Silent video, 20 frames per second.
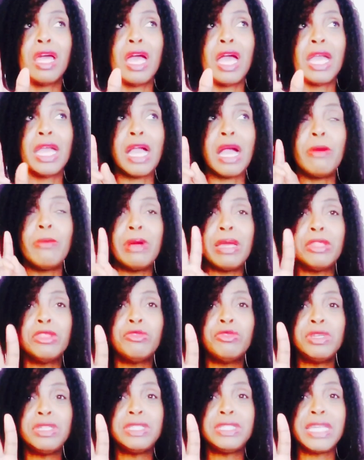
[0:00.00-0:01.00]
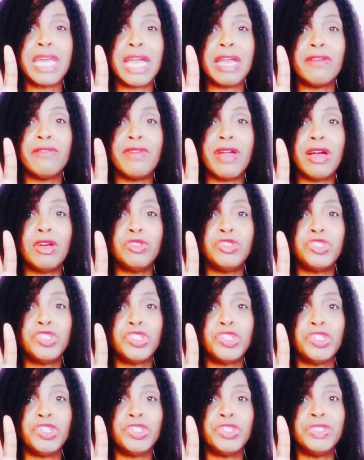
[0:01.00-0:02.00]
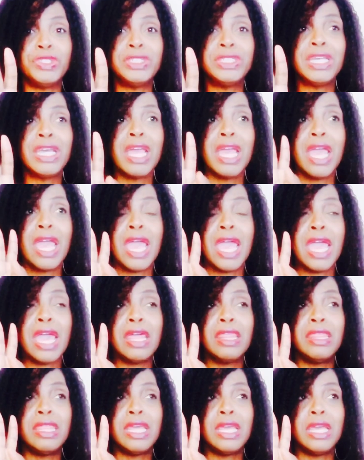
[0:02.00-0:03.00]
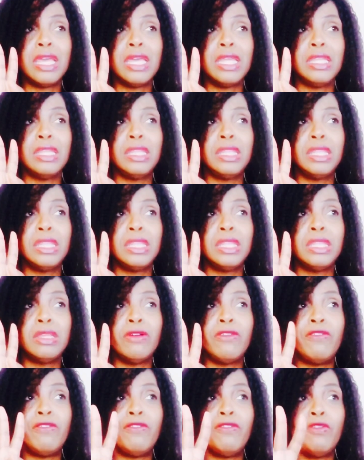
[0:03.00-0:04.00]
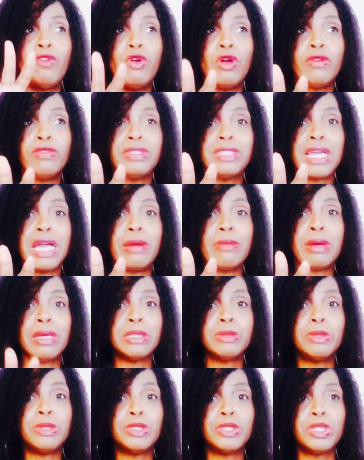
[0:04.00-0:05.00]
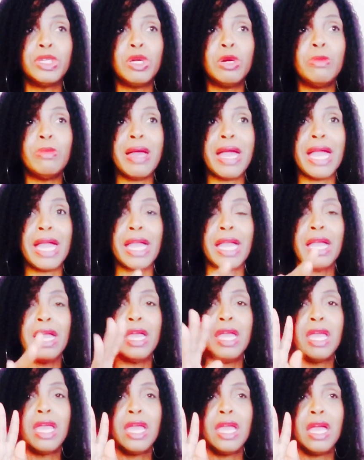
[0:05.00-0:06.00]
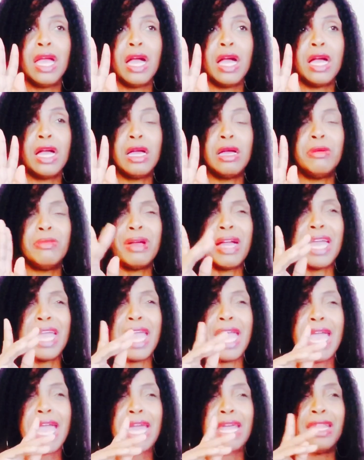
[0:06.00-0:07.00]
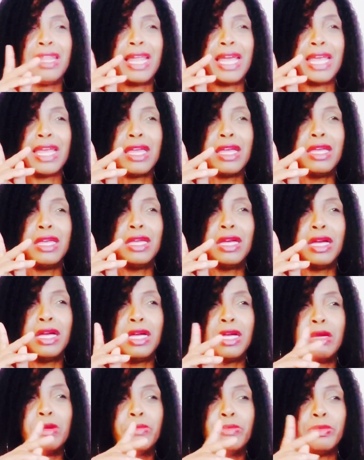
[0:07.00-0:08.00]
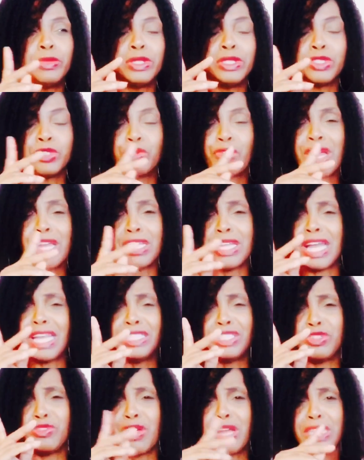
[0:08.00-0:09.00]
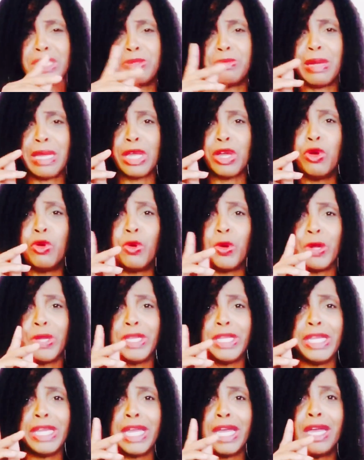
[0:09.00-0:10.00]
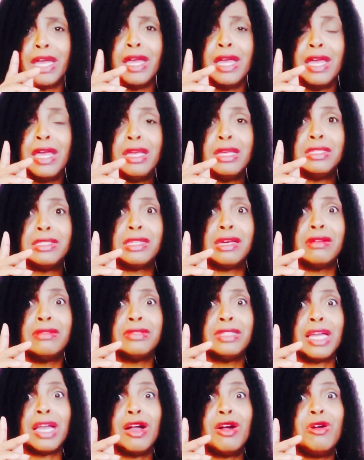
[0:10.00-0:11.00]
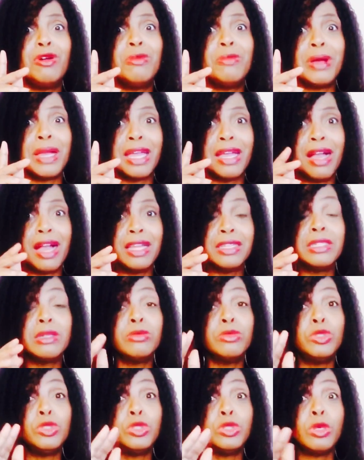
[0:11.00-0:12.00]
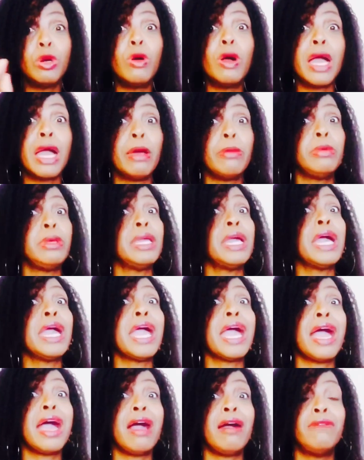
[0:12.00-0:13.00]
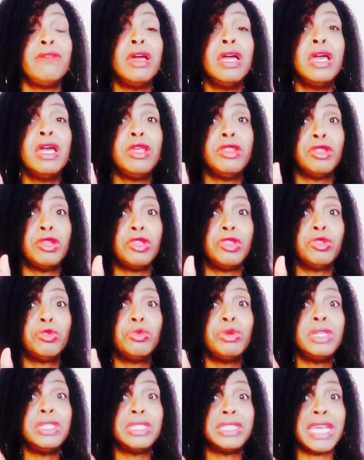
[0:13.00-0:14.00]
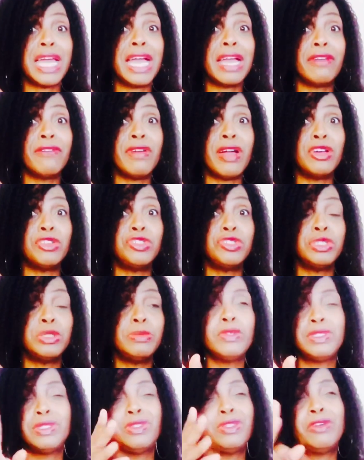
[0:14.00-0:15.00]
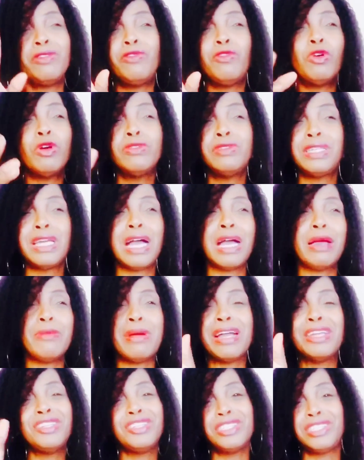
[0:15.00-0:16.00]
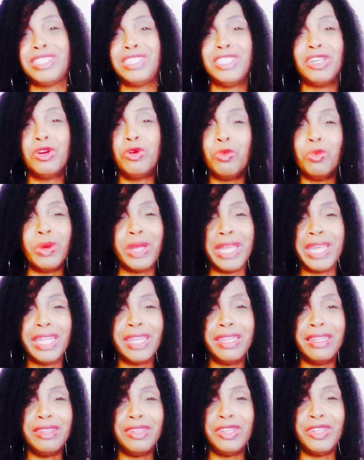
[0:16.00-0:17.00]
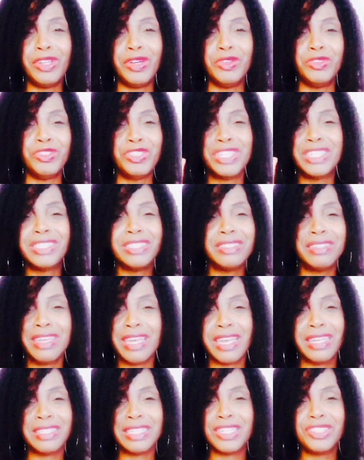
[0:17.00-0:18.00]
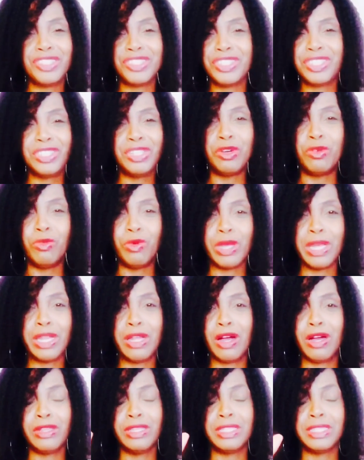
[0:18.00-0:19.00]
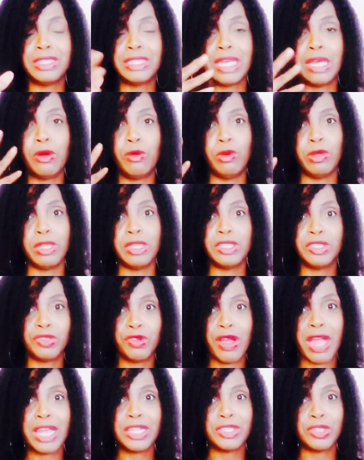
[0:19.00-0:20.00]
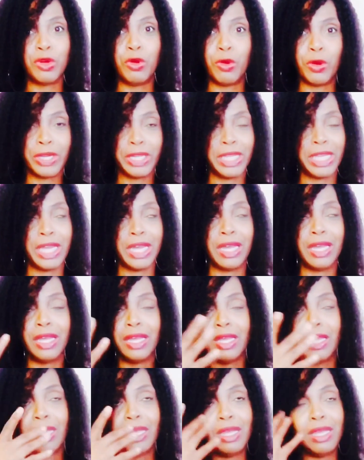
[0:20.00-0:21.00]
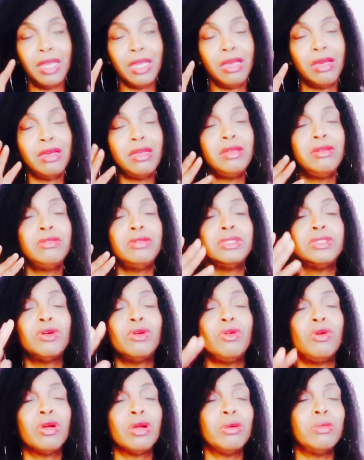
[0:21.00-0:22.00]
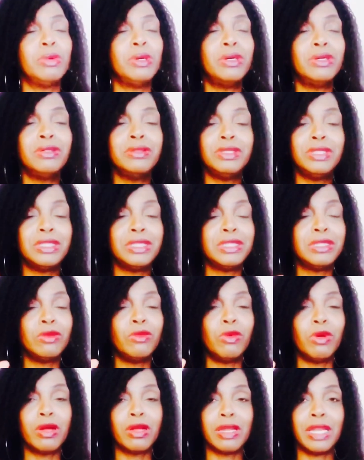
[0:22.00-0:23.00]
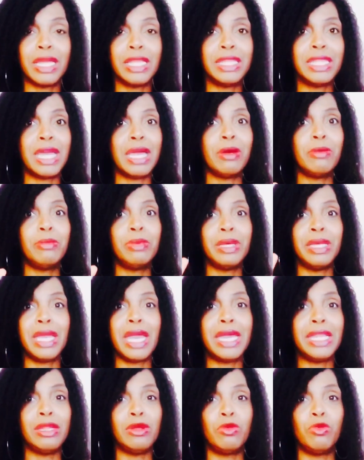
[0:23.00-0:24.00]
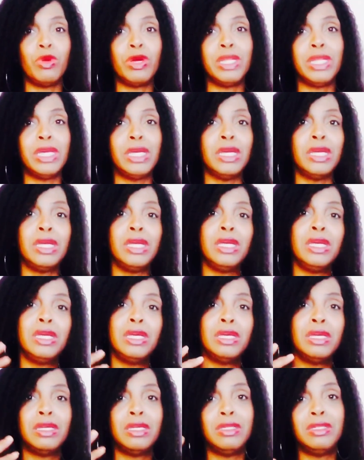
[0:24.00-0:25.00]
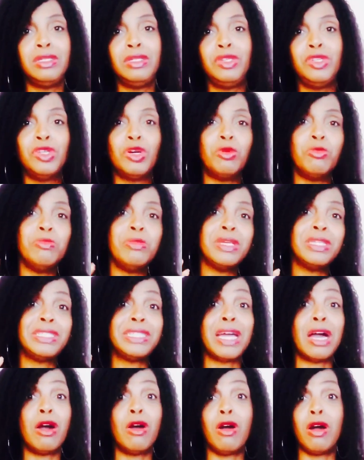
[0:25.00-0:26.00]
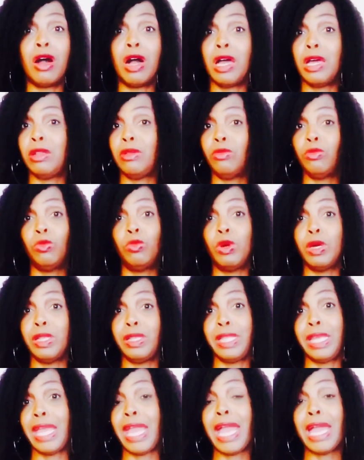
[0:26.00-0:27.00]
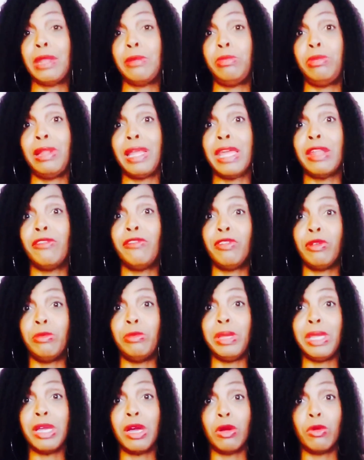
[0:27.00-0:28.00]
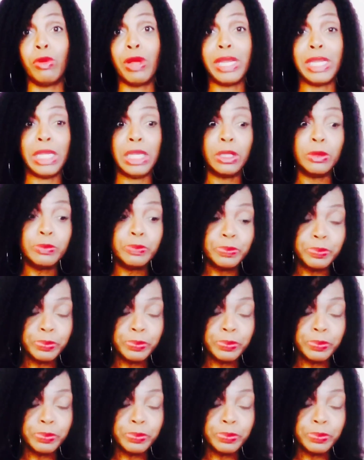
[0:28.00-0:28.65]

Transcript: I got my 3 SAG vouchers, and then the 4th time I was supposed to go back, I had like I scratched my cornea. So I was like, oh my gosh, I'm so happy I have the 3 SAG vouchers. So the 4th time I just still went, you know, just in case. I just still went on the set with a scratched cornea. It was horrible just to work like that, but I didn't want to, you know, miss out on what they had planned for me already.